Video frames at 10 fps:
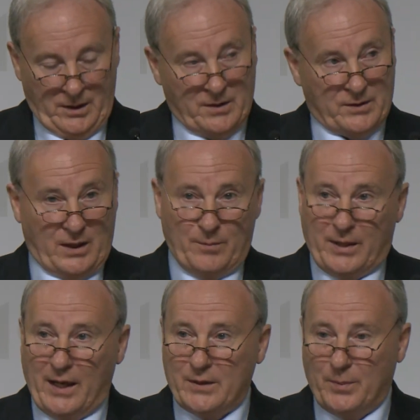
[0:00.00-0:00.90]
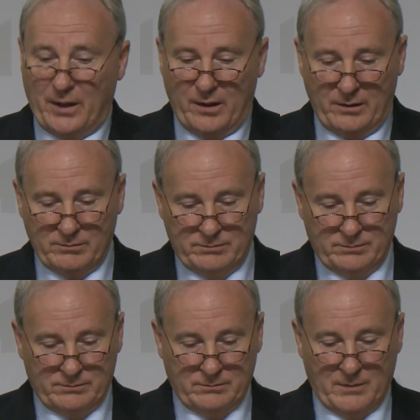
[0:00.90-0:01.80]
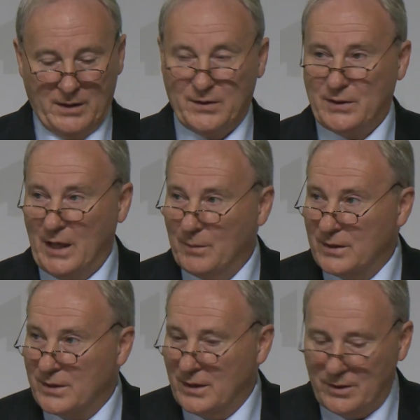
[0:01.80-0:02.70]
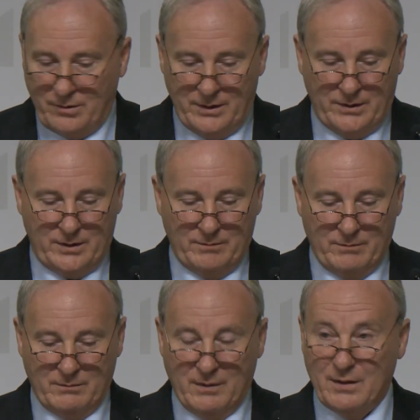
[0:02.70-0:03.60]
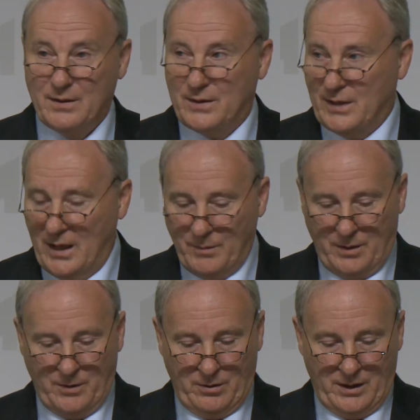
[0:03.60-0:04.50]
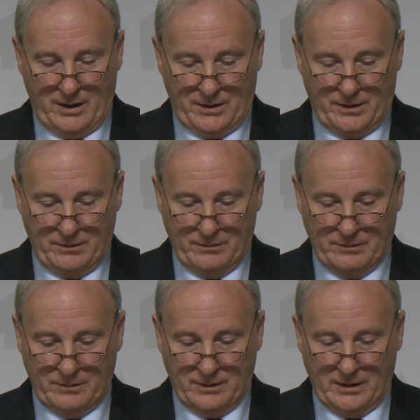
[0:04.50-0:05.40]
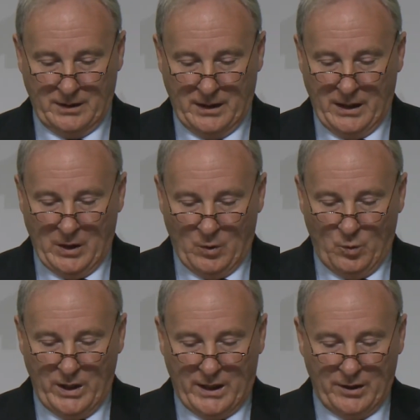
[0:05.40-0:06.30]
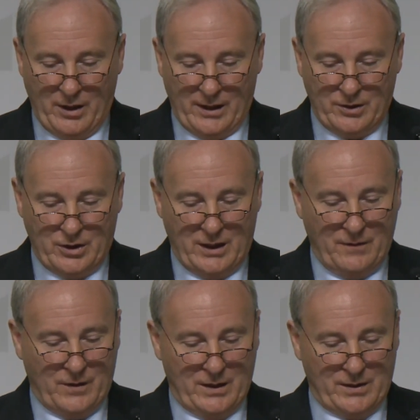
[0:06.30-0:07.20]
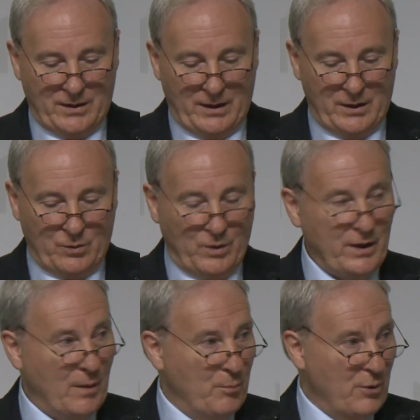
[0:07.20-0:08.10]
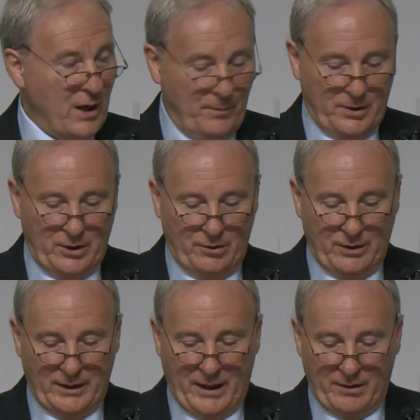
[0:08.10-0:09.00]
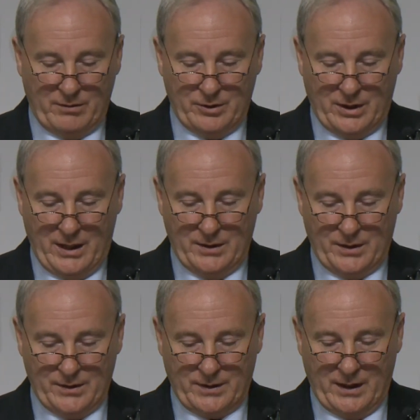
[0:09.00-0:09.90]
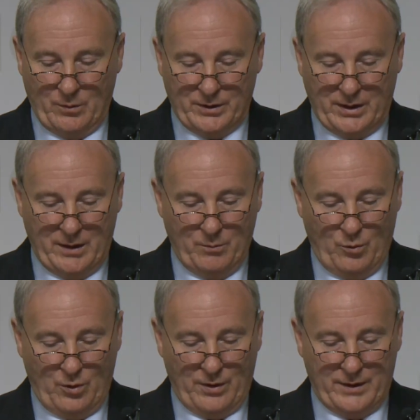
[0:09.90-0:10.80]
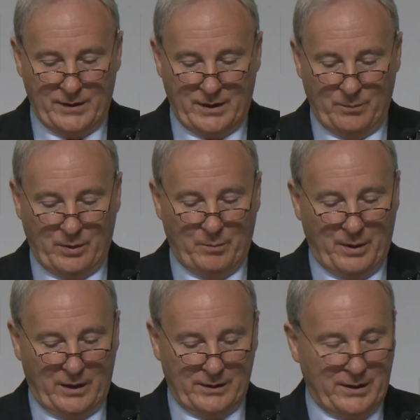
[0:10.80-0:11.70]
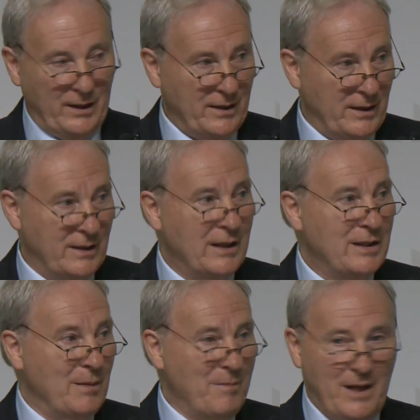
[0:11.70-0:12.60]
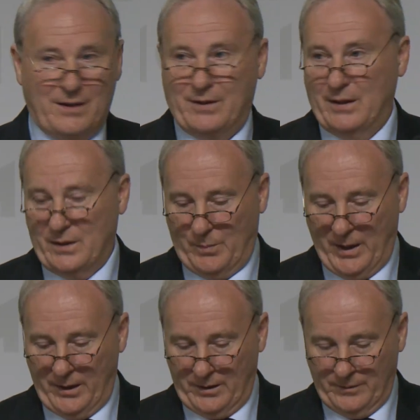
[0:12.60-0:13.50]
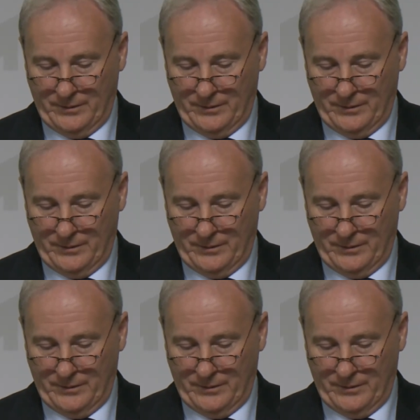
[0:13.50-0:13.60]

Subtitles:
Same taxpayer, same constituents, same communities. We cannot achieve these things with abrupt unilateral changes, and it will take more than simple belt tightening to make things better.